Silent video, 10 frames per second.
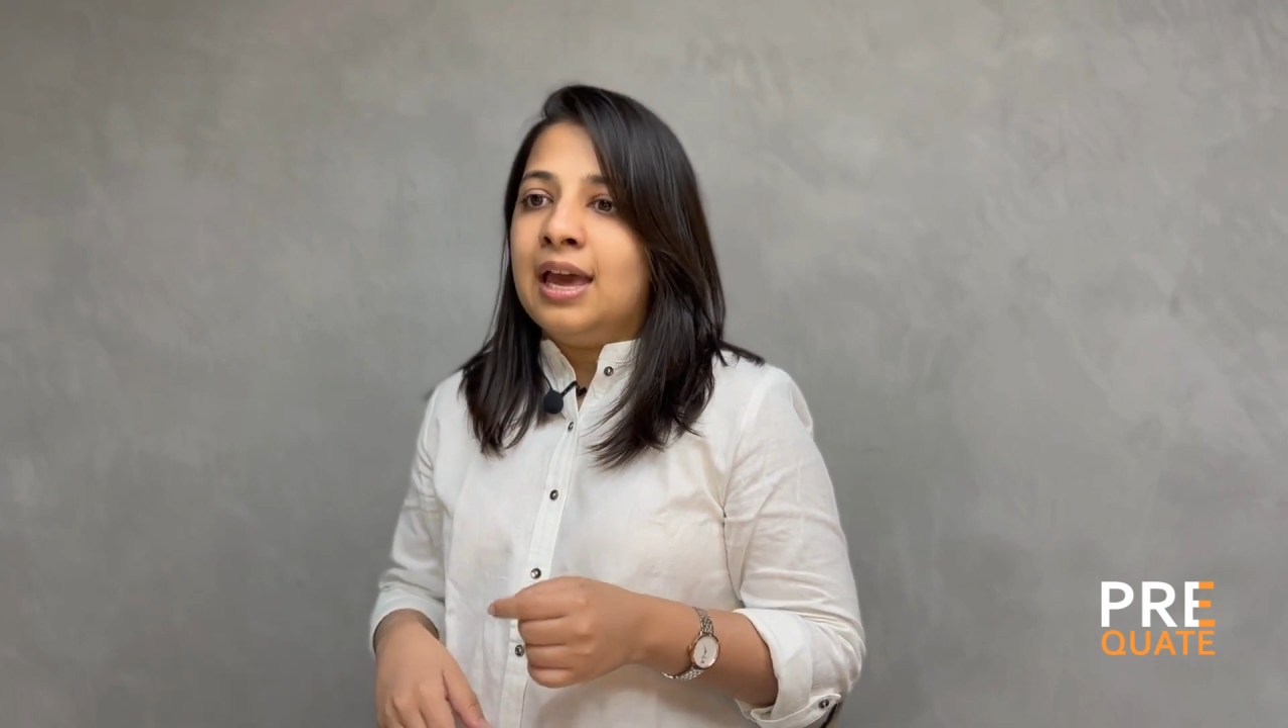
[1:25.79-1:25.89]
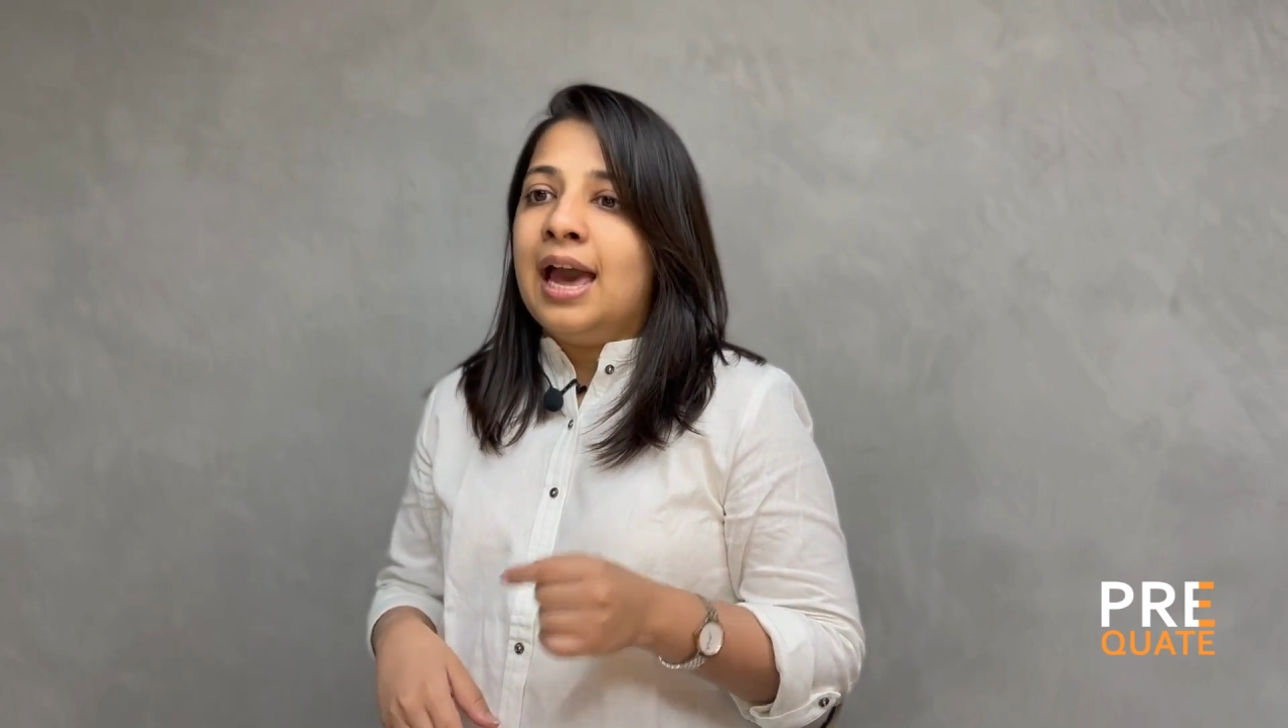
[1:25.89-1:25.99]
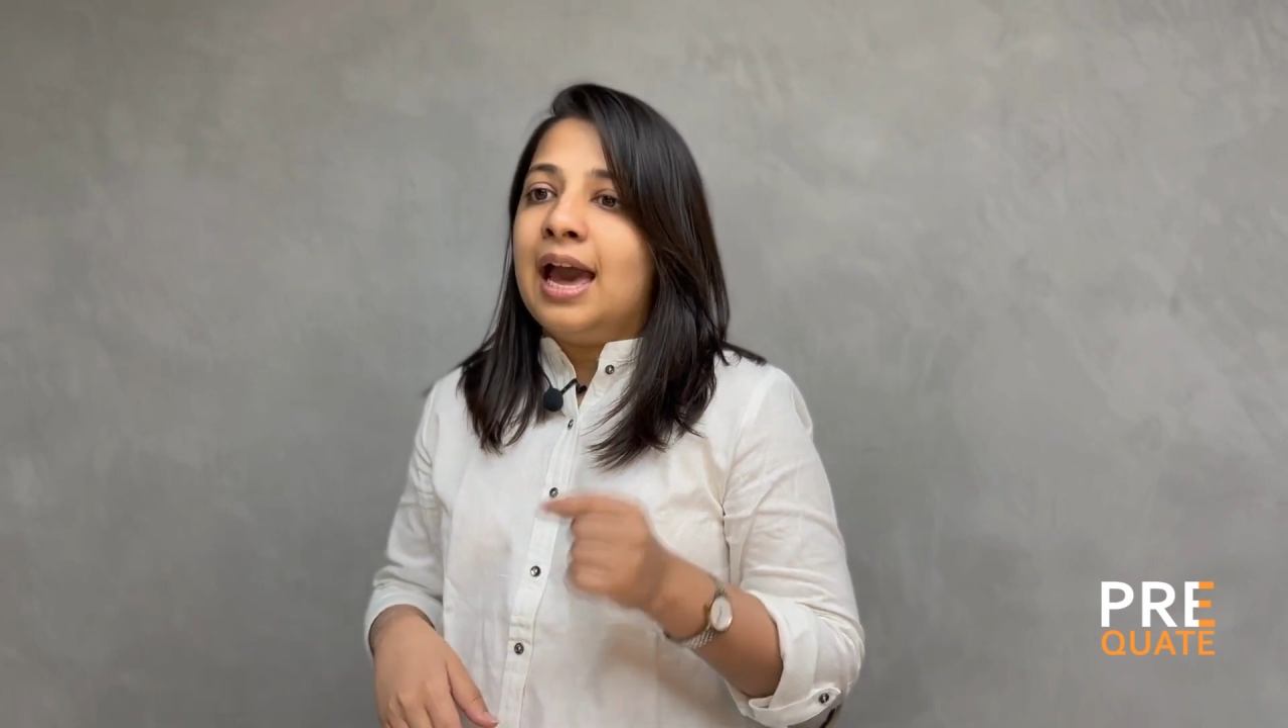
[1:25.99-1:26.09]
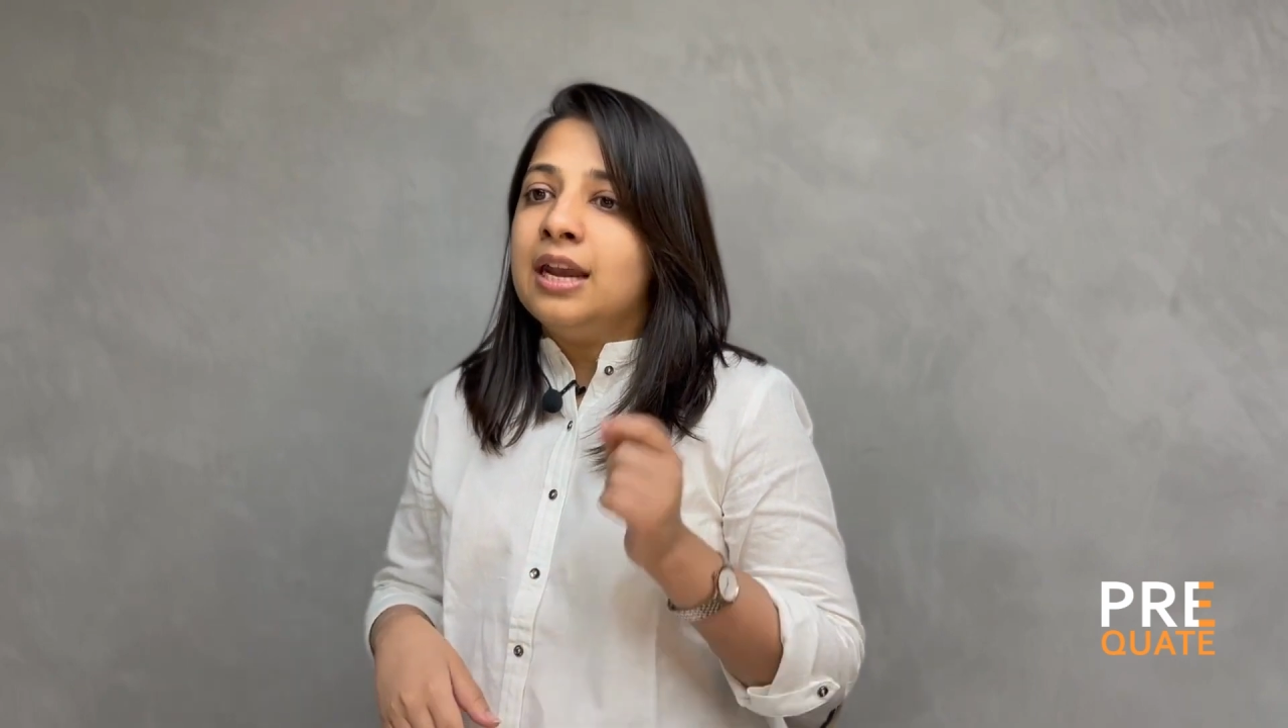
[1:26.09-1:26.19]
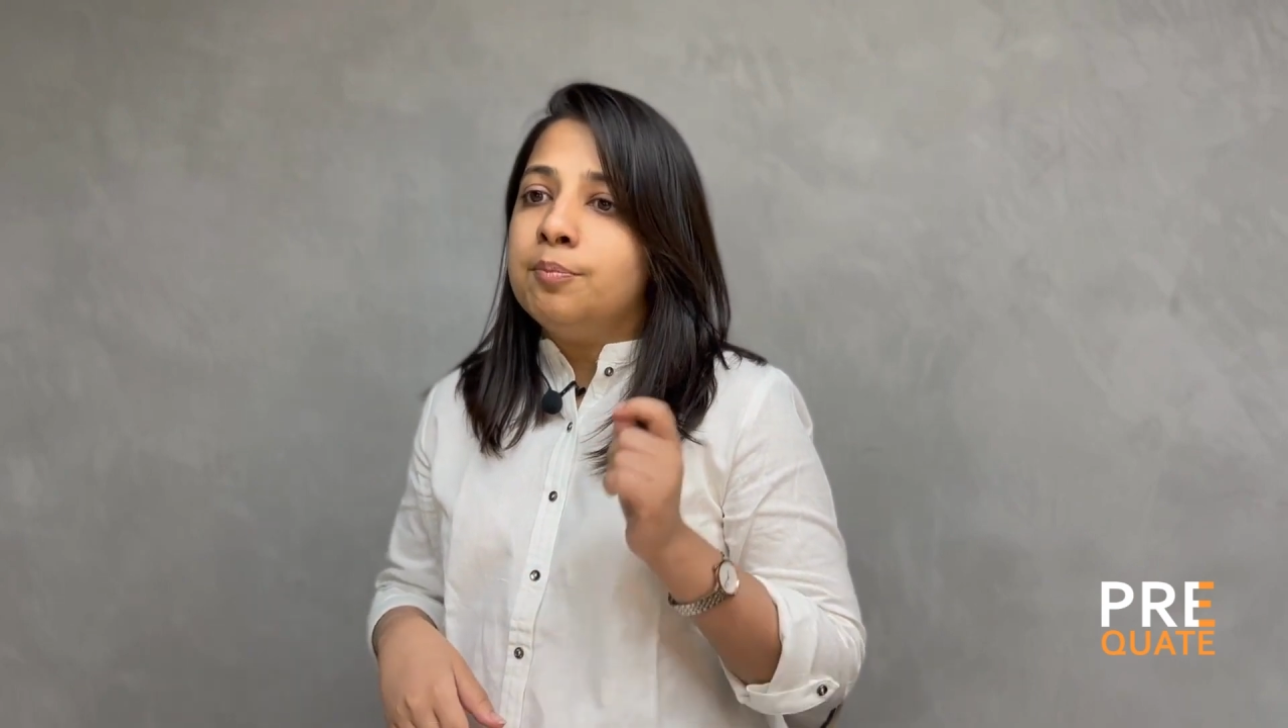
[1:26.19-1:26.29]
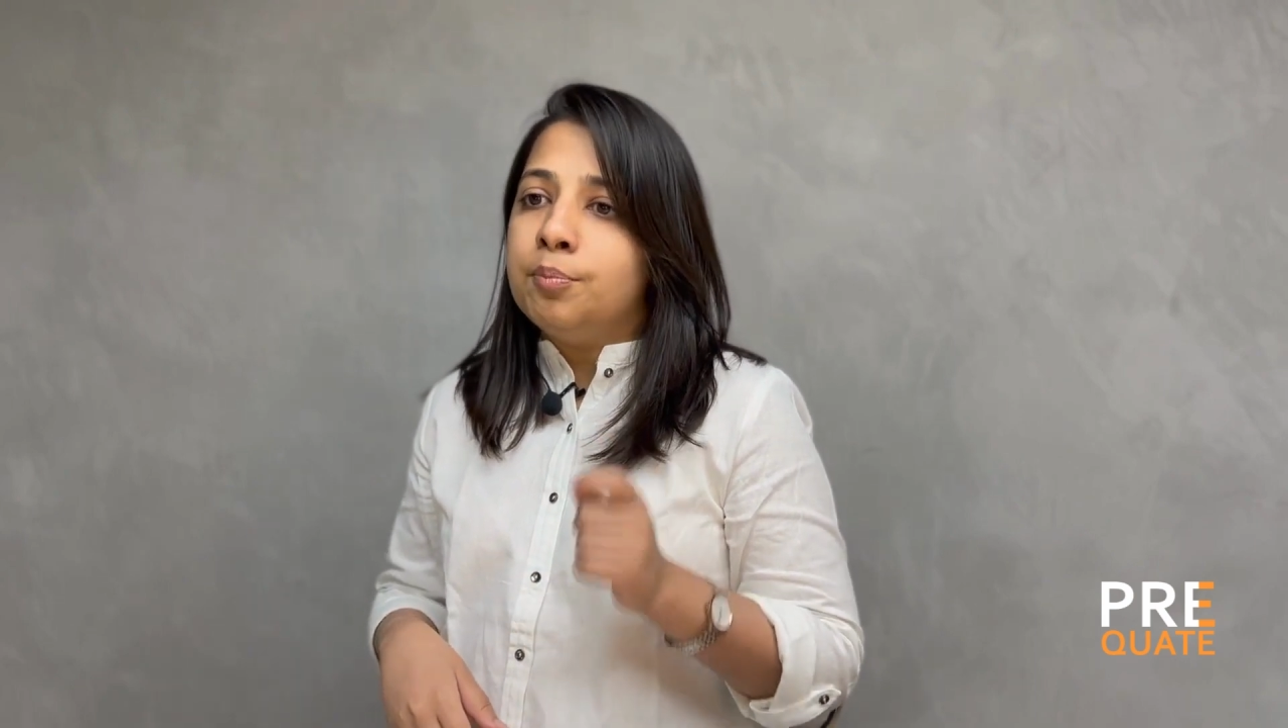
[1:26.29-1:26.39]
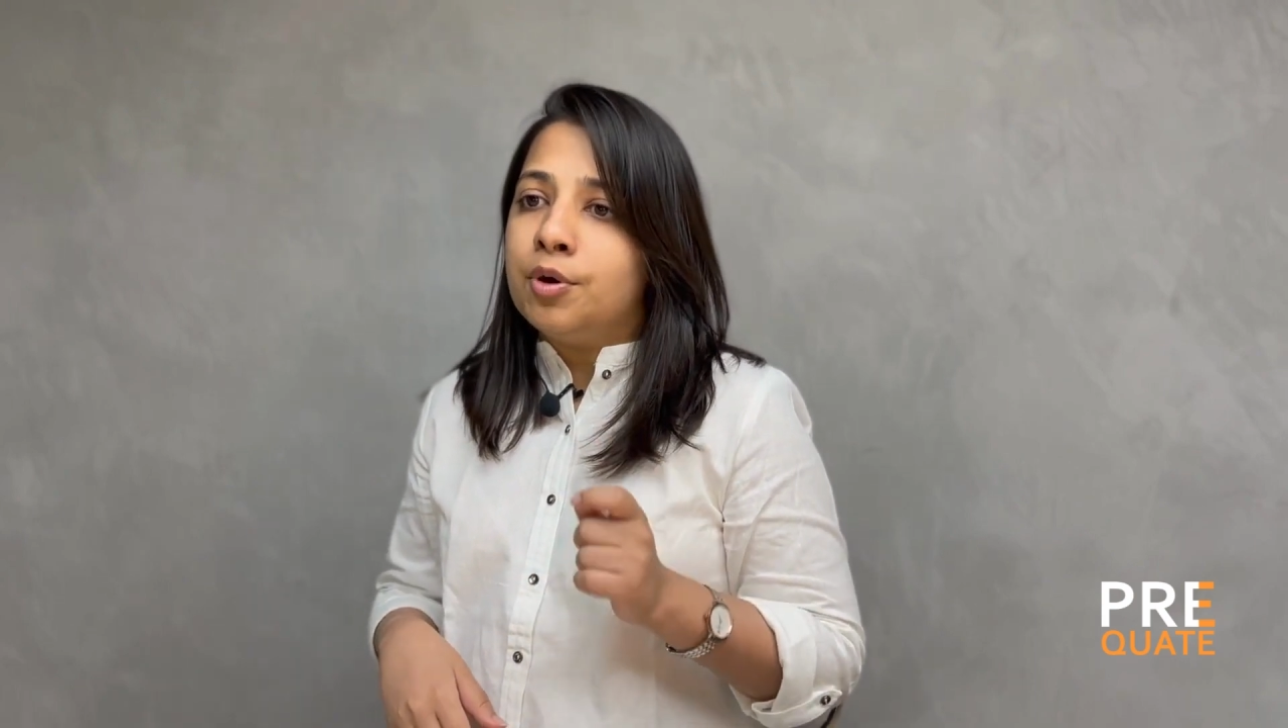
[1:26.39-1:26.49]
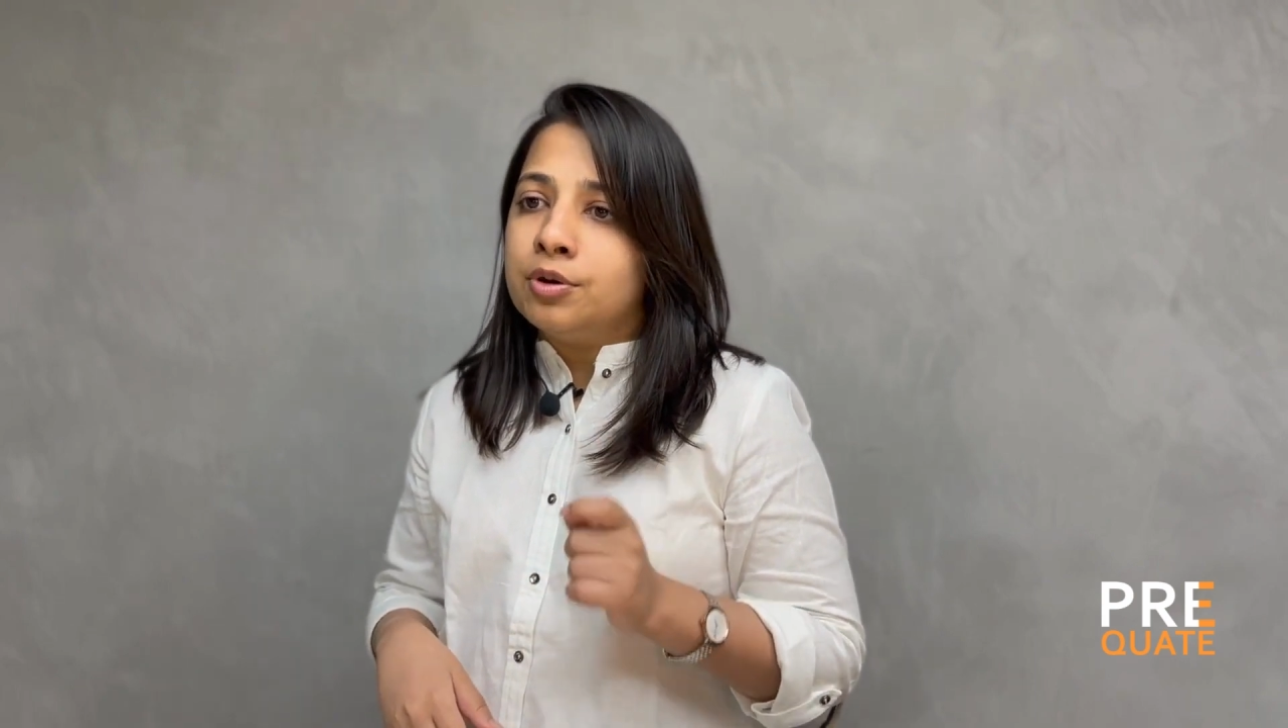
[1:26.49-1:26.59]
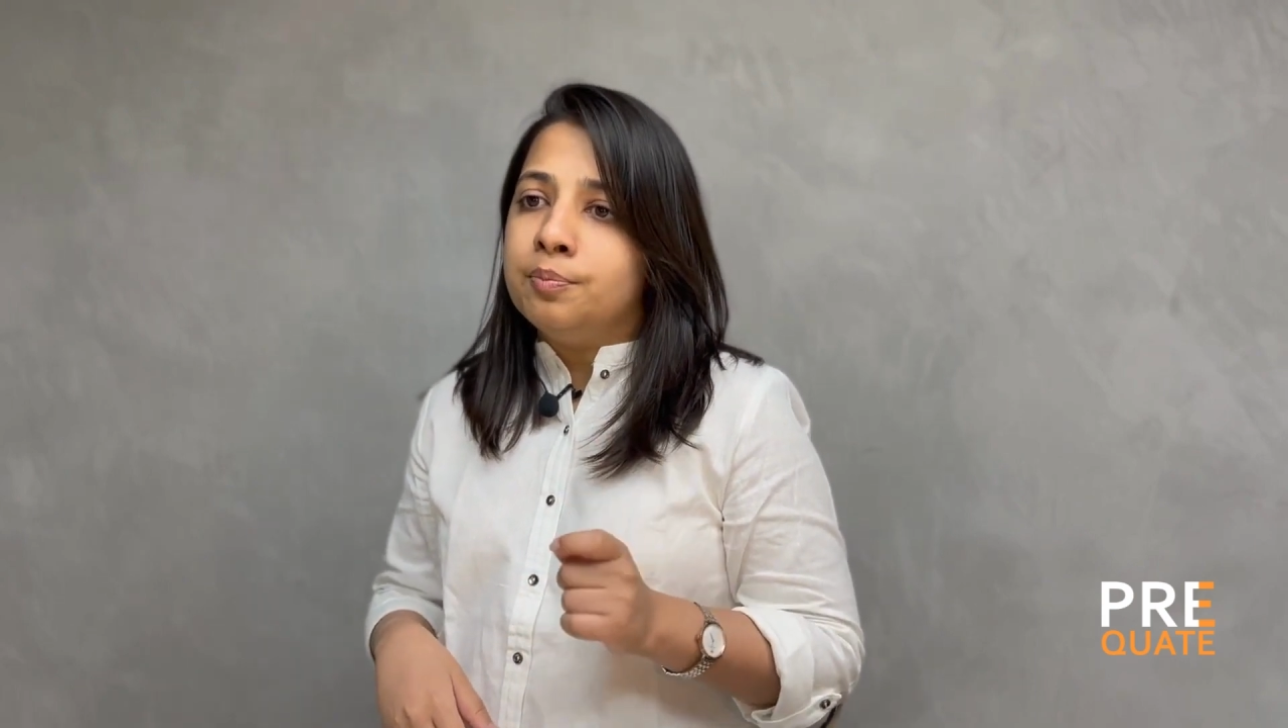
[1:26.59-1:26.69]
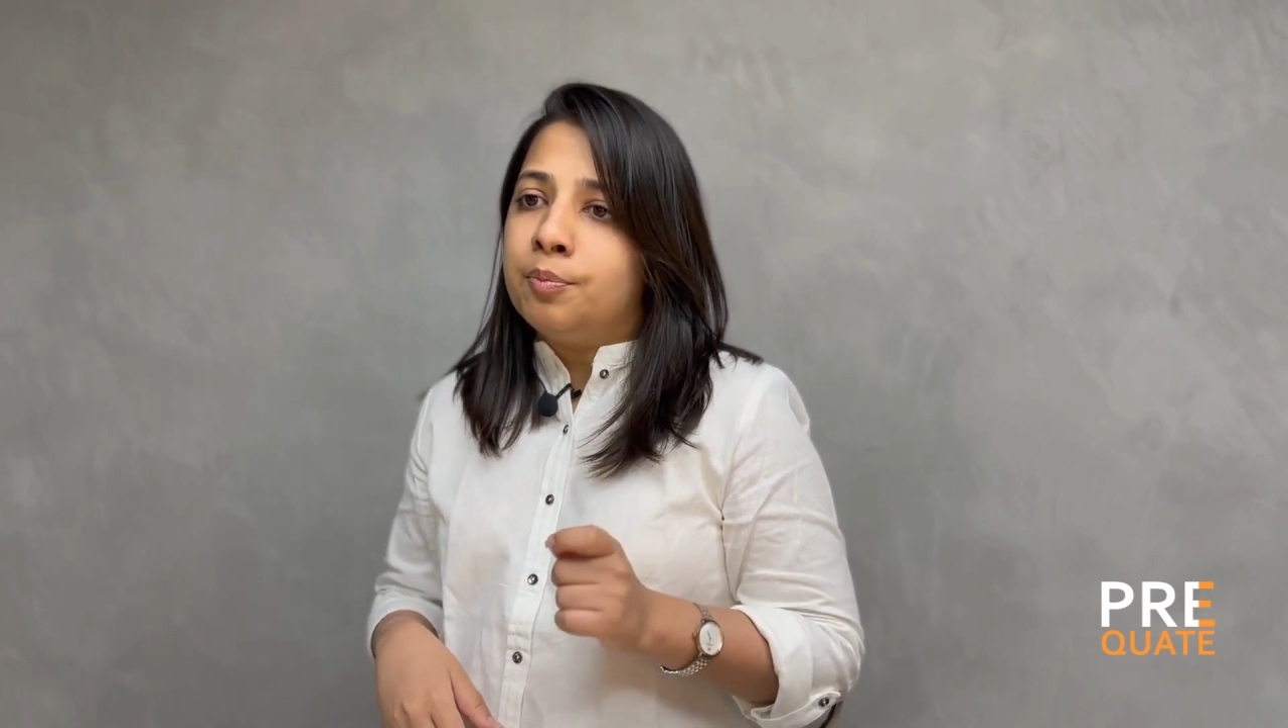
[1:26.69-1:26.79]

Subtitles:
An important